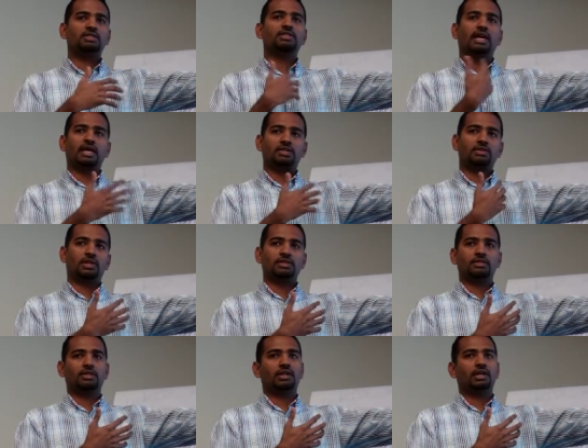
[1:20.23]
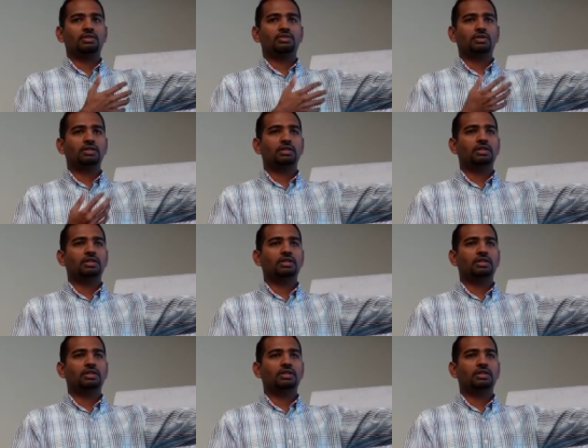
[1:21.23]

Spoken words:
saturates the light, so